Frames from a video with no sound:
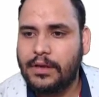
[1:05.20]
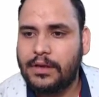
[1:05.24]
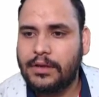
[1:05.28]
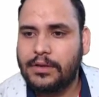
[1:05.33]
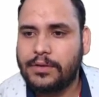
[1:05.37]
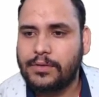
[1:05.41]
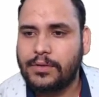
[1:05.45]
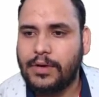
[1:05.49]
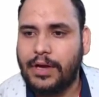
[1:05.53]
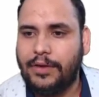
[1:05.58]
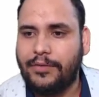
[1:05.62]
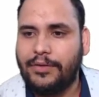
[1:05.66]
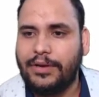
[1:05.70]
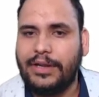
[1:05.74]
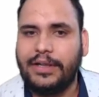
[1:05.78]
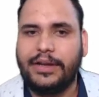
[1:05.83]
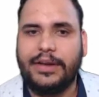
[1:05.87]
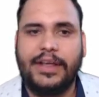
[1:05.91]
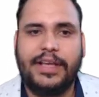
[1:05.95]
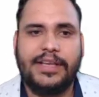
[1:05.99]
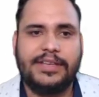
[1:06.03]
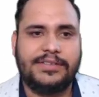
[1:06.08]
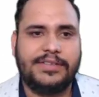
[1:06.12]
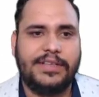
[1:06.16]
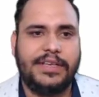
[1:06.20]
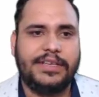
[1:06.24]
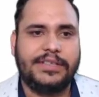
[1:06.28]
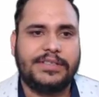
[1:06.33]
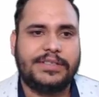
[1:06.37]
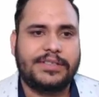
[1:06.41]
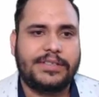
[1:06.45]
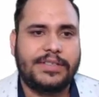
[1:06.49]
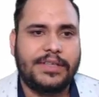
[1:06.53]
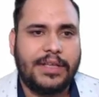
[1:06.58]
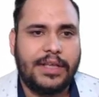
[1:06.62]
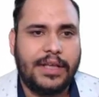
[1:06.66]
So, I will erase
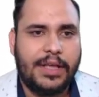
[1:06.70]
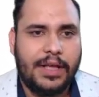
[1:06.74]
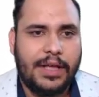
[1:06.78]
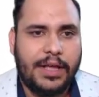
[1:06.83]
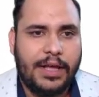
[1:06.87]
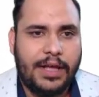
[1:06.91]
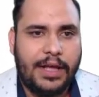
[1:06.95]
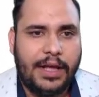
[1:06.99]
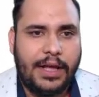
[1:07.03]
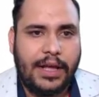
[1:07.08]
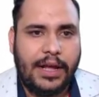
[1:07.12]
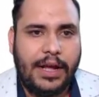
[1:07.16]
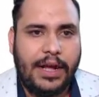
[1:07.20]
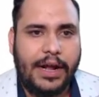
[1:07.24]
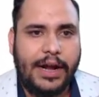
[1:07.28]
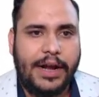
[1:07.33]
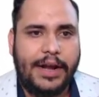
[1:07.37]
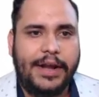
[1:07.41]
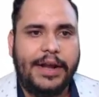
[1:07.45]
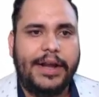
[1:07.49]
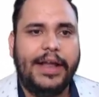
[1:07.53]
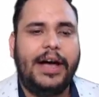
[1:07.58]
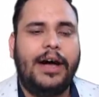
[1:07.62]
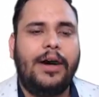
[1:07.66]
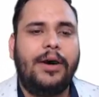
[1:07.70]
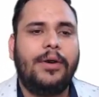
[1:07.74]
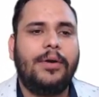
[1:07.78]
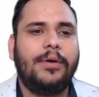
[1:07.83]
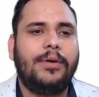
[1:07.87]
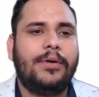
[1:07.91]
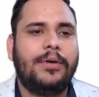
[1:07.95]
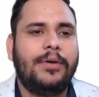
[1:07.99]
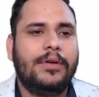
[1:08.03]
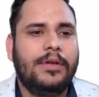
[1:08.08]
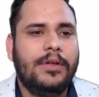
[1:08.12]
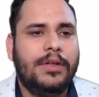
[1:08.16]
this. And
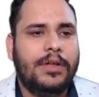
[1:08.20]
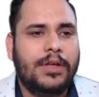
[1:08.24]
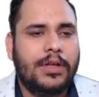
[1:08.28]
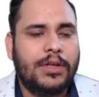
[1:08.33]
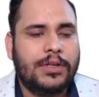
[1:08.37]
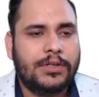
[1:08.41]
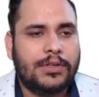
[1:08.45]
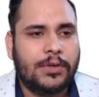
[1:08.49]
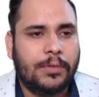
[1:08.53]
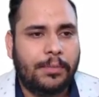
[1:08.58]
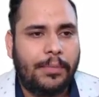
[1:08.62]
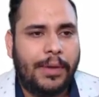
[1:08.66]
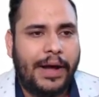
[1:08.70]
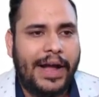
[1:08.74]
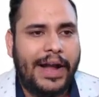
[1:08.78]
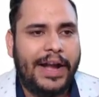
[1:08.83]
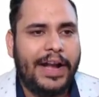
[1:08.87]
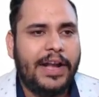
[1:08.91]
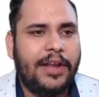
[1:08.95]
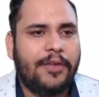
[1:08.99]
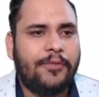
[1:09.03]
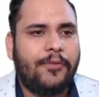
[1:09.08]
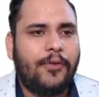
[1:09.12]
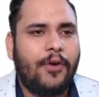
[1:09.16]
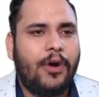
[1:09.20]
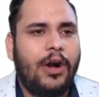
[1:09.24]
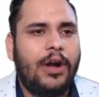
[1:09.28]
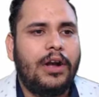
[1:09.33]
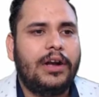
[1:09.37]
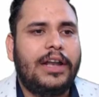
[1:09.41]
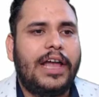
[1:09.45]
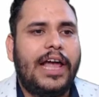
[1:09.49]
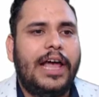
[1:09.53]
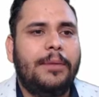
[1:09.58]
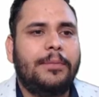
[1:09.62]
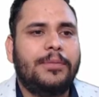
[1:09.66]
now, so by
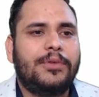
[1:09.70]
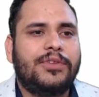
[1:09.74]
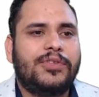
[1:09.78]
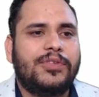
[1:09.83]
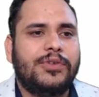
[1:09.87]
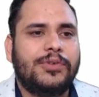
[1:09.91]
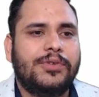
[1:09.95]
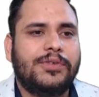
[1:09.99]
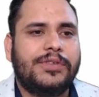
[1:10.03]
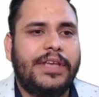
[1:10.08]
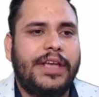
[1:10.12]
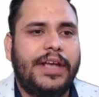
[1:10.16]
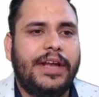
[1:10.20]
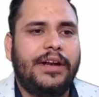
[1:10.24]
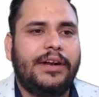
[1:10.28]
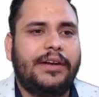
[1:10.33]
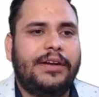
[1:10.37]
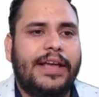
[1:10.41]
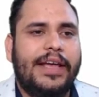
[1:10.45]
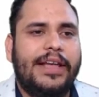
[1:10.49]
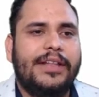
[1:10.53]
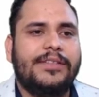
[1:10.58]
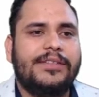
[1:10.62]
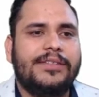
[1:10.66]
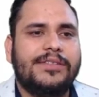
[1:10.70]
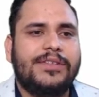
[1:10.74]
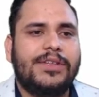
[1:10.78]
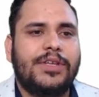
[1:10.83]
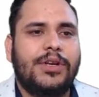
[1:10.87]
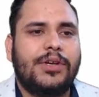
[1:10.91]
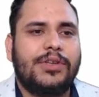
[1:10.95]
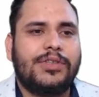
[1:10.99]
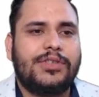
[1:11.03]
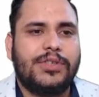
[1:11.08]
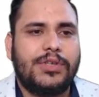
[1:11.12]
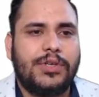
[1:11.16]
default, I am choosing
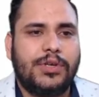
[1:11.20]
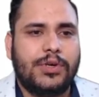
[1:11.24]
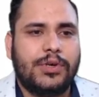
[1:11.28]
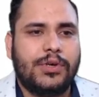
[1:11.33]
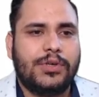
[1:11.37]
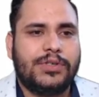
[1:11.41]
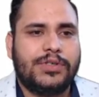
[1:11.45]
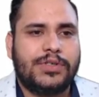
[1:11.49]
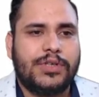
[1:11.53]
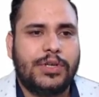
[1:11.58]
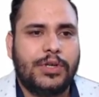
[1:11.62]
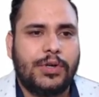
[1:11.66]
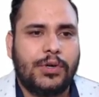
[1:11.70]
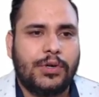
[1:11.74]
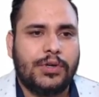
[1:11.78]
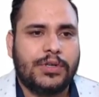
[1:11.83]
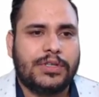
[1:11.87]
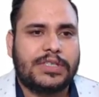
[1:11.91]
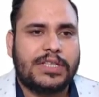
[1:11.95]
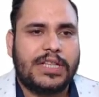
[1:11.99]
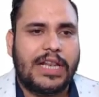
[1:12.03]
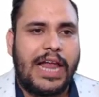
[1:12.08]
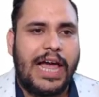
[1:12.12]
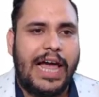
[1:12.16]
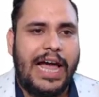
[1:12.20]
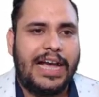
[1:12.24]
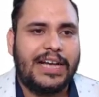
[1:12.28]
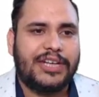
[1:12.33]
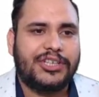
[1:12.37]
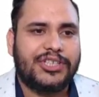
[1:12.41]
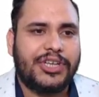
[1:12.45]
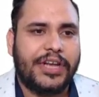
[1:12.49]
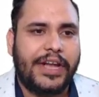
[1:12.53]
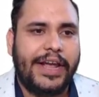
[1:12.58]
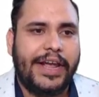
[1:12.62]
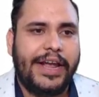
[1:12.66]

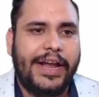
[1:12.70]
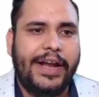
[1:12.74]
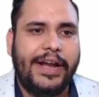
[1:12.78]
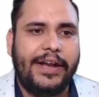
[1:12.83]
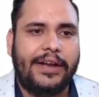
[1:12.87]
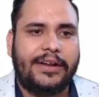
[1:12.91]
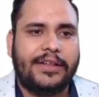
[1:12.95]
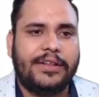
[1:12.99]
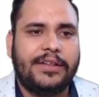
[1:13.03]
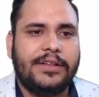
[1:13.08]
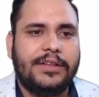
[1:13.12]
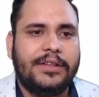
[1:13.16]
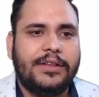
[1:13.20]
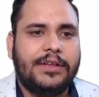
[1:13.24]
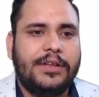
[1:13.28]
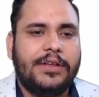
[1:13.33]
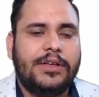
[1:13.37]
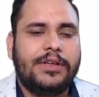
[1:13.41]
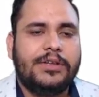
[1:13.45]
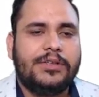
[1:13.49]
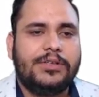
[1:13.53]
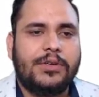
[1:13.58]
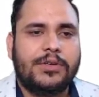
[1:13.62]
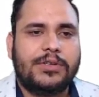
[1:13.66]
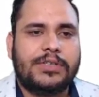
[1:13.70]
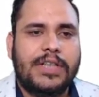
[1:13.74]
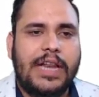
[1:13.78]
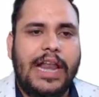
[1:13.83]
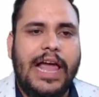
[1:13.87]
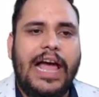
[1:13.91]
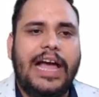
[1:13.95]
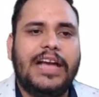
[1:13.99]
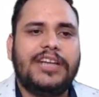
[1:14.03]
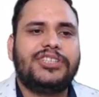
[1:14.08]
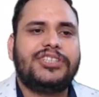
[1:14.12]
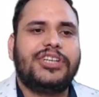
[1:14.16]
10000/8. So,
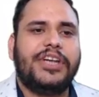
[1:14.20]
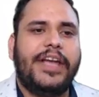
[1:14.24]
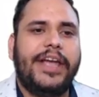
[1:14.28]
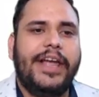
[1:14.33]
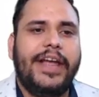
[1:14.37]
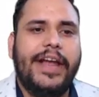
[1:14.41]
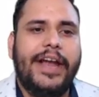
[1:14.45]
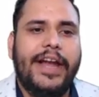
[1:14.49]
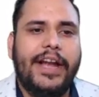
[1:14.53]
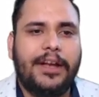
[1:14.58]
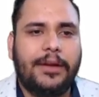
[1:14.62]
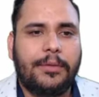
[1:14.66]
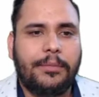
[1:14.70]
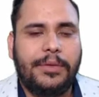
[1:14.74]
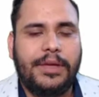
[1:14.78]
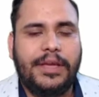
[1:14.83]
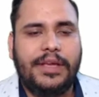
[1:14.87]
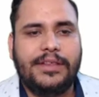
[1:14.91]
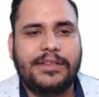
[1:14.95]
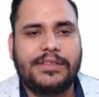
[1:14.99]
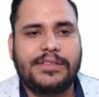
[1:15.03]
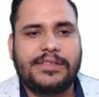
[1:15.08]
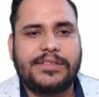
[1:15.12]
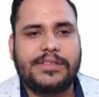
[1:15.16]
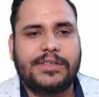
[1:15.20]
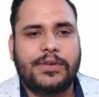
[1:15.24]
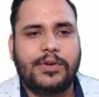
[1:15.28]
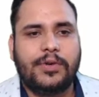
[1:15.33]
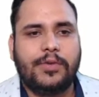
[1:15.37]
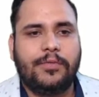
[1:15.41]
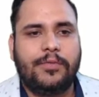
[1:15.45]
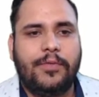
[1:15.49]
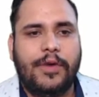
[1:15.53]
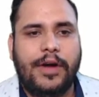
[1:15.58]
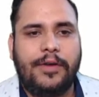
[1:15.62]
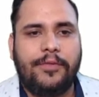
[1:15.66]
/8 means
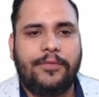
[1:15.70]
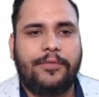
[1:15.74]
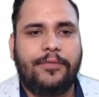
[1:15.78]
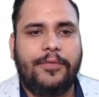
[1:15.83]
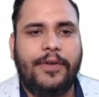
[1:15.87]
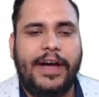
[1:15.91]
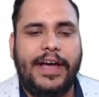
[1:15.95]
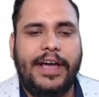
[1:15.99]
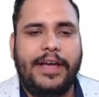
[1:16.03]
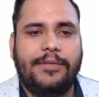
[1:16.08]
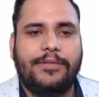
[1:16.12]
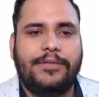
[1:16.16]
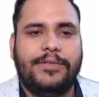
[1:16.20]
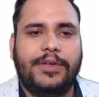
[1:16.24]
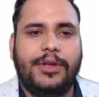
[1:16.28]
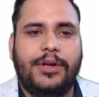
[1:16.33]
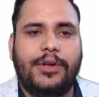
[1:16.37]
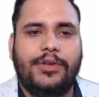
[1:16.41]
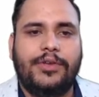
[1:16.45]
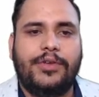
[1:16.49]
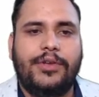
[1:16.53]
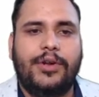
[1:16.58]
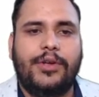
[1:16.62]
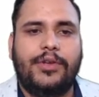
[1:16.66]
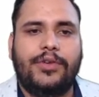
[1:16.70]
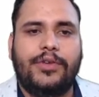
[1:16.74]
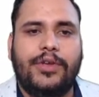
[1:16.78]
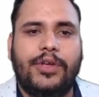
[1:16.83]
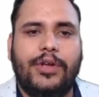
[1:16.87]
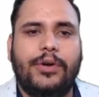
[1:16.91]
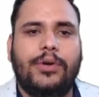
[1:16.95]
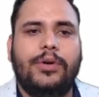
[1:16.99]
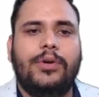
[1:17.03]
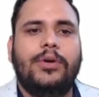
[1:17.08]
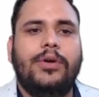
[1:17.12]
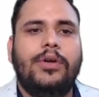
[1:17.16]

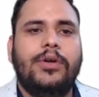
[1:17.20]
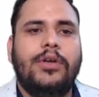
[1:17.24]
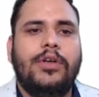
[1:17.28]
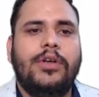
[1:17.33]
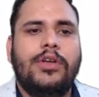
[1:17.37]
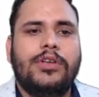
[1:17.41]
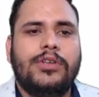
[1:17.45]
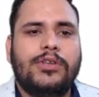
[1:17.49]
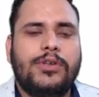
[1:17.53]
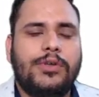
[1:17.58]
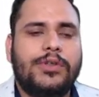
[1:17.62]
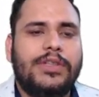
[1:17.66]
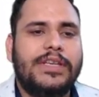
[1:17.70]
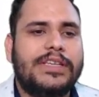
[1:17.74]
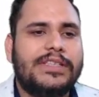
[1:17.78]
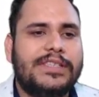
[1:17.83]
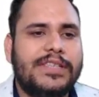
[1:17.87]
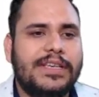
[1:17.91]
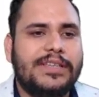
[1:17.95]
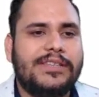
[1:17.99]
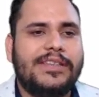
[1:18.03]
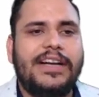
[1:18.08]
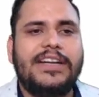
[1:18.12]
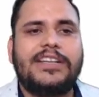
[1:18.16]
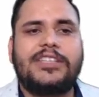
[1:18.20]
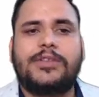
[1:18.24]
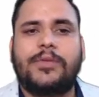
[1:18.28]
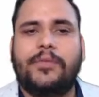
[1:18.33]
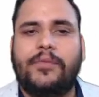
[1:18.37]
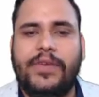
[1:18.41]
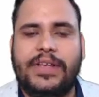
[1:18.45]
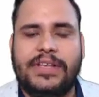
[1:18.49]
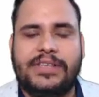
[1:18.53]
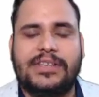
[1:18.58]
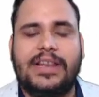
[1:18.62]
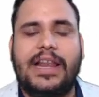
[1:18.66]
255000. So, this is its
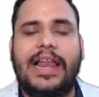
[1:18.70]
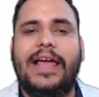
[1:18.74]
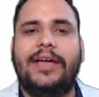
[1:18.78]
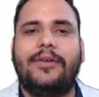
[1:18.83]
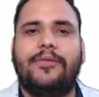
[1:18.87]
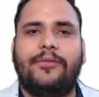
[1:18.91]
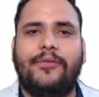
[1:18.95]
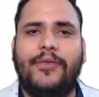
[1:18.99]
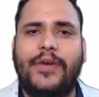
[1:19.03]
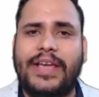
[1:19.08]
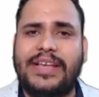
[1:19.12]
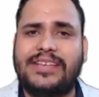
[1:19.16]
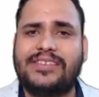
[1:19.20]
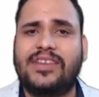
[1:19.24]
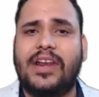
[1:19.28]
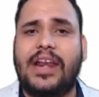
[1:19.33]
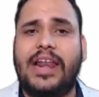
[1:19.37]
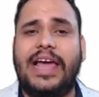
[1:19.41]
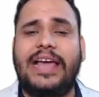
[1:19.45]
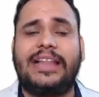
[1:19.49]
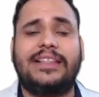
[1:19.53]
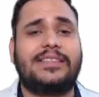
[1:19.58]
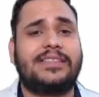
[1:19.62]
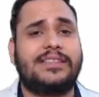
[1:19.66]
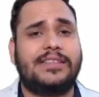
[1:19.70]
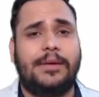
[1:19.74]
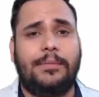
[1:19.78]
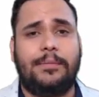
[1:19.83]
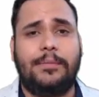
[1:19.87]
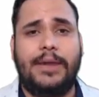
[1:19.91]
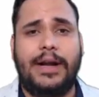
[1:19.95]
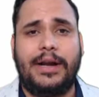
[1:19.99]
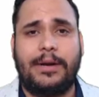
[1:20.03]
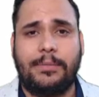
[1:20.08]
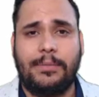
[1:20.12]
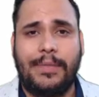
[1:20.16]
fixed length
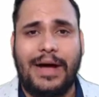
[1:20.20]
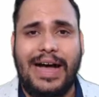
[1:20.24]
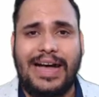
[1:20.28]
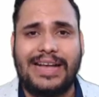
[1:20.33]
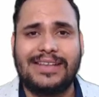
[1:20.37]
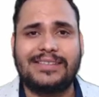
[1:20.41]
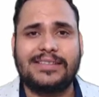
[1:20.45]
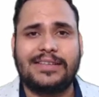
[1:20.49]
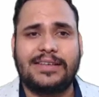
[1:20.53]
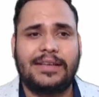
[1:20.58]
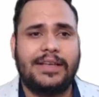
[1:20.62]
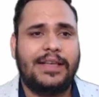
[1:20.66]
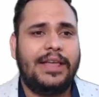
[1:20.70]
subnet mask.